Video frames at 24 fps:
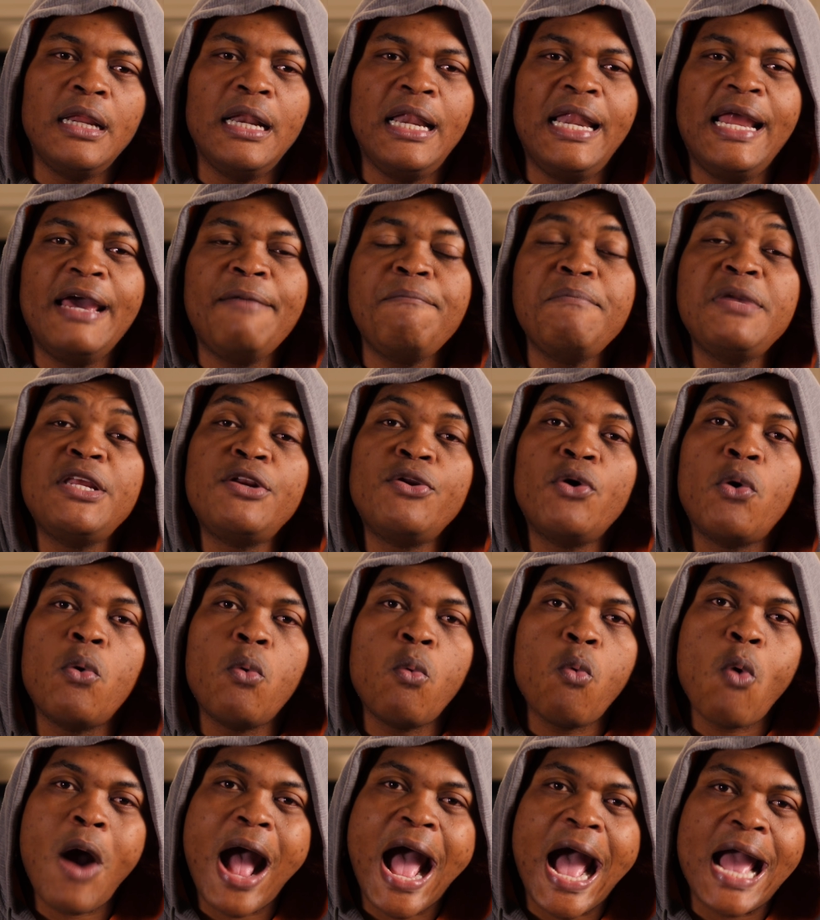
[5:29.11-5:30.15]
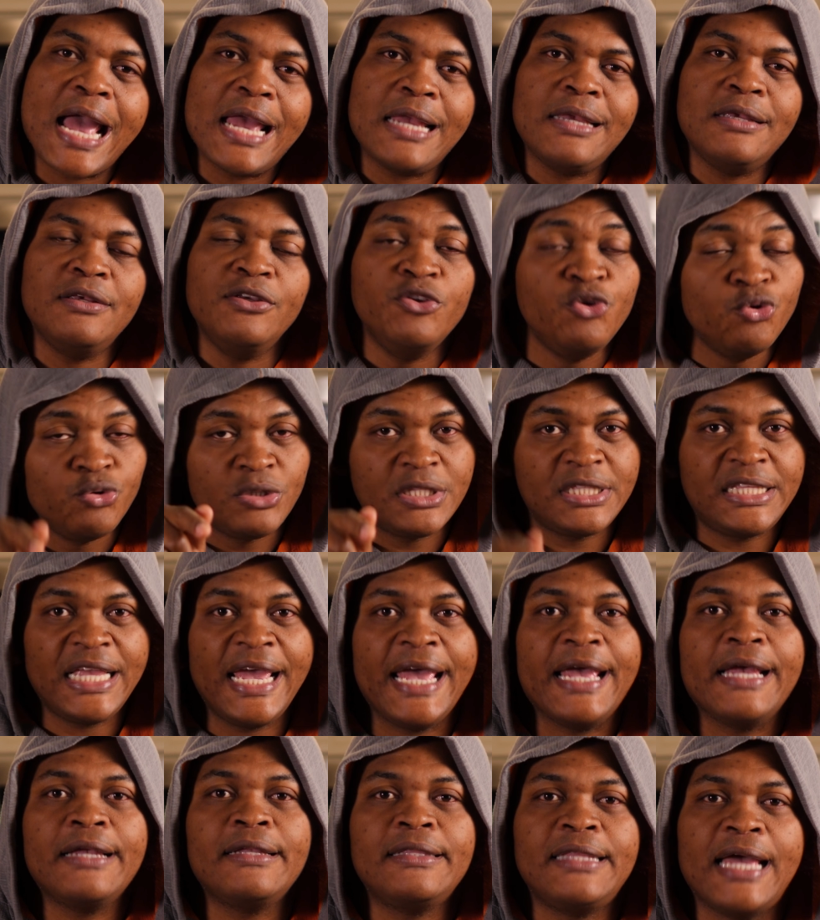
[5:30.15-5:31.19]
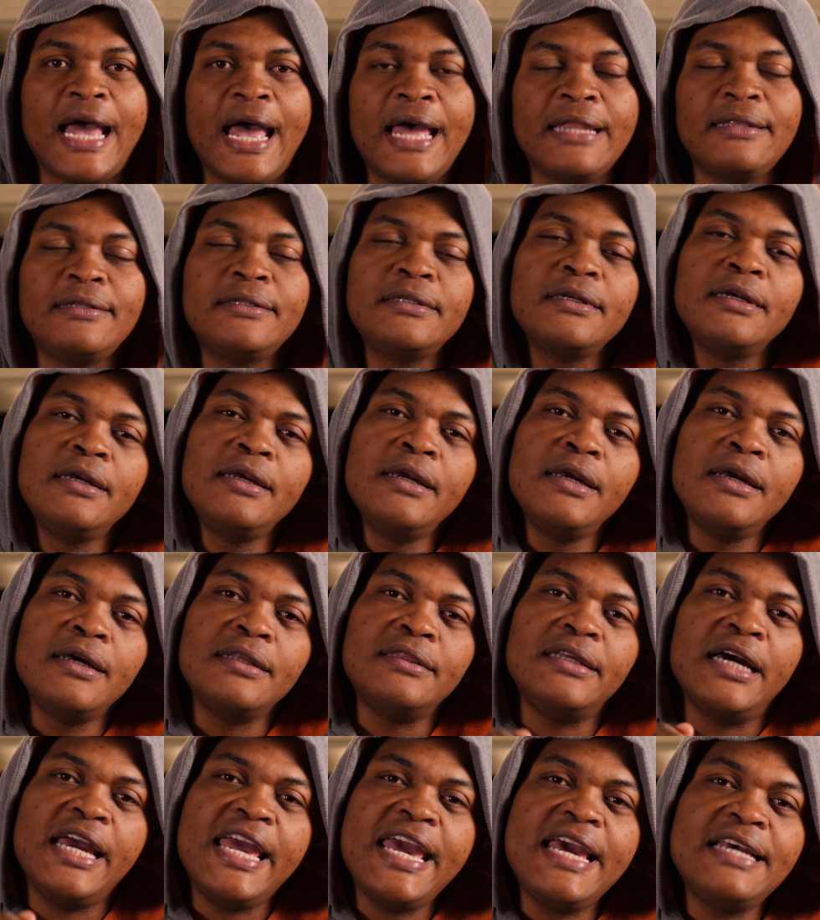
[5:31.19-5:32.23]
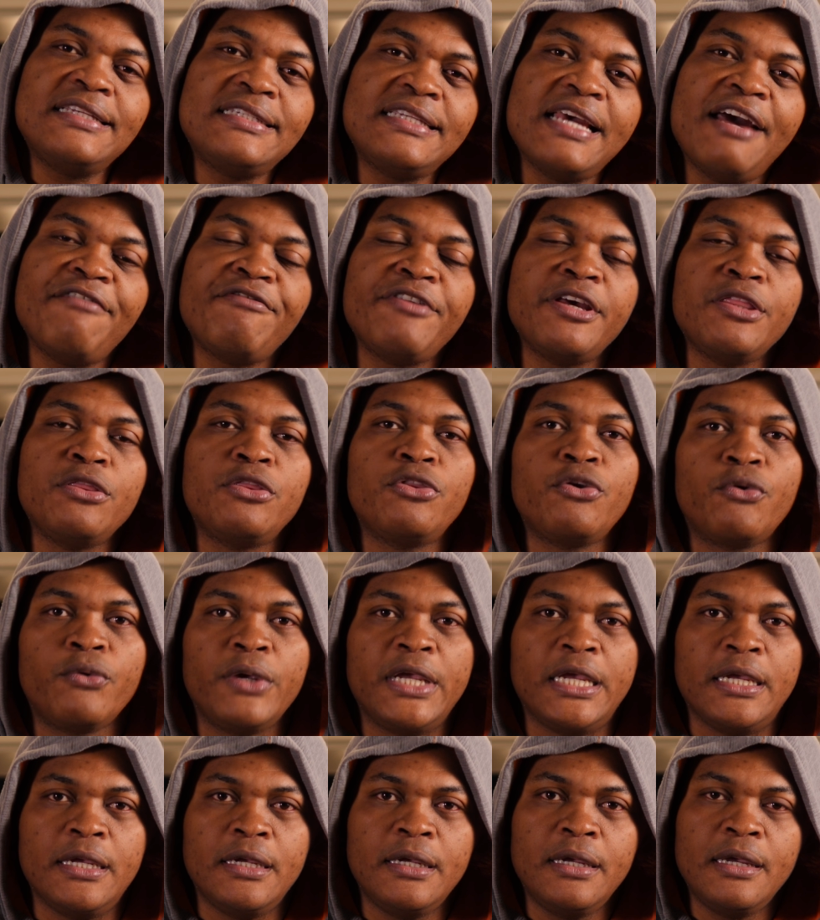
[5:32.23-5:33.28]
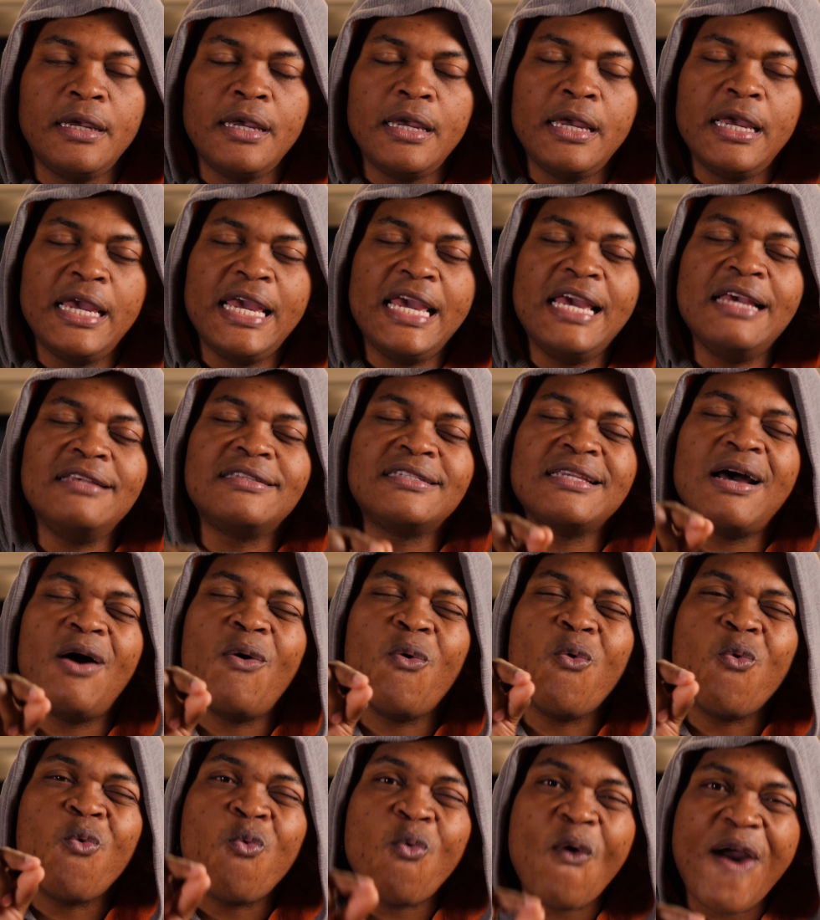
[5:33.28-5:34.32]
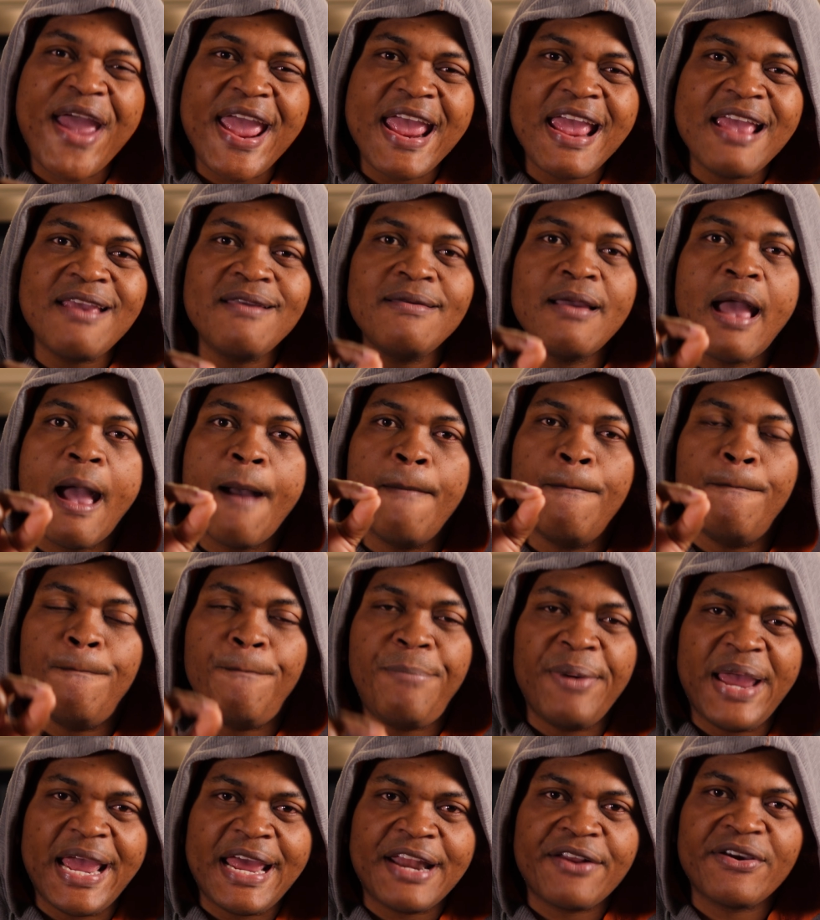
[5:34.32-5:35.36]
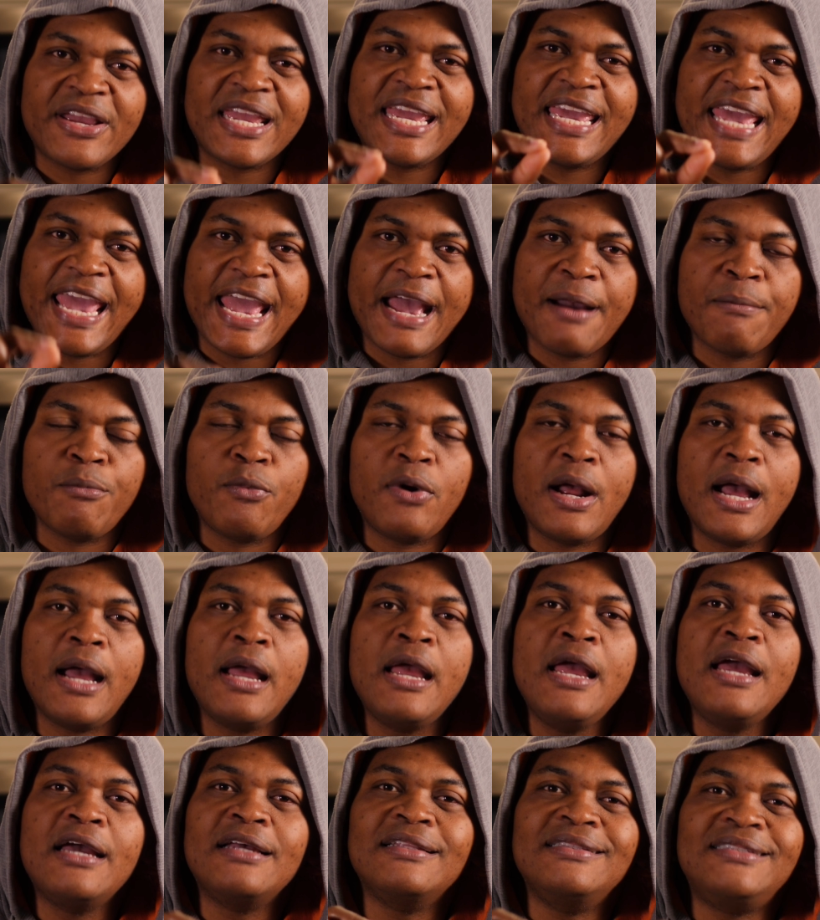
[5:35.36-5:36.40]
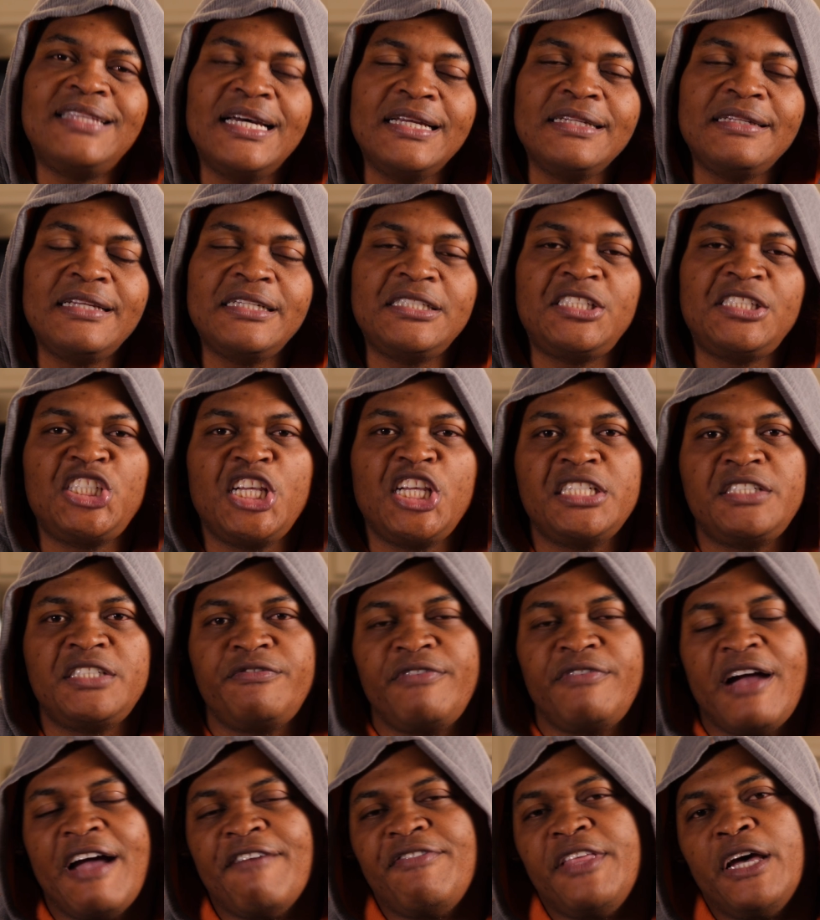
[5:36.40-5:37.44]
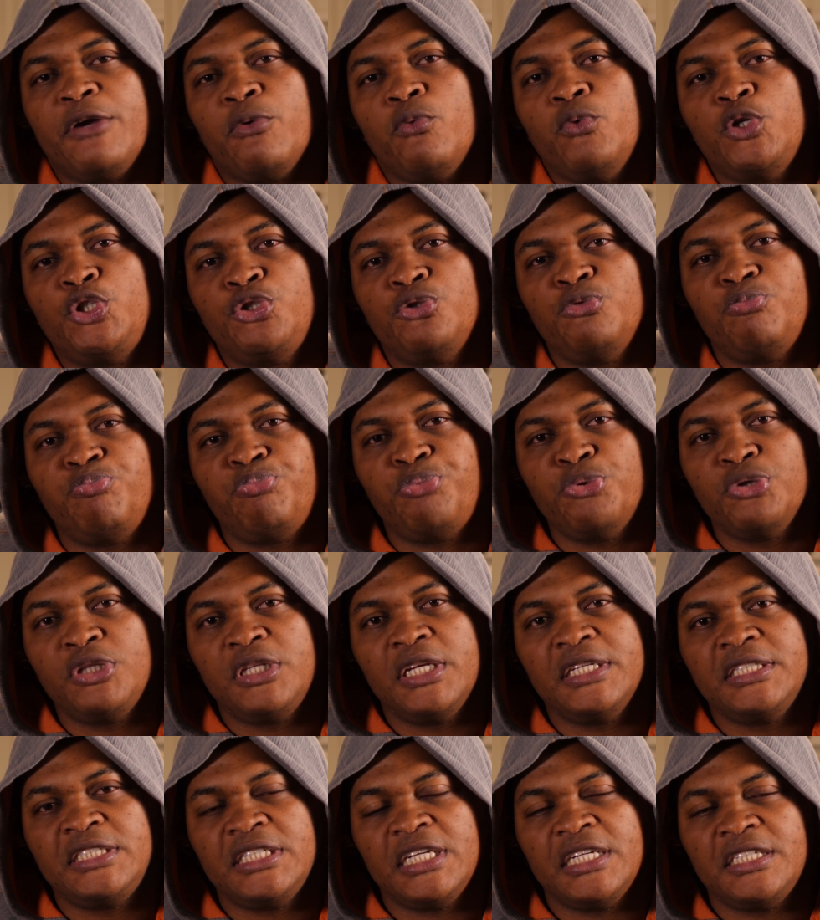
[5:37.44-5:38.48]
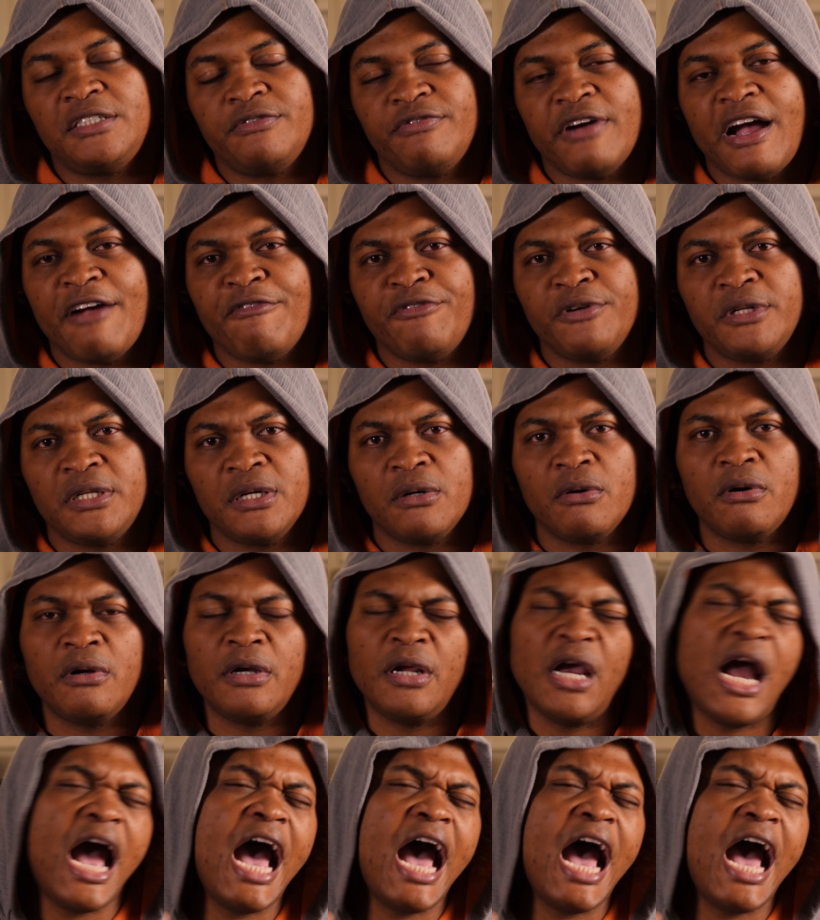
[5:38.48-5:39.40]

Let me know why you think that the A7 III is a way better camera than the GH5, that we should put the GH5 on the corner.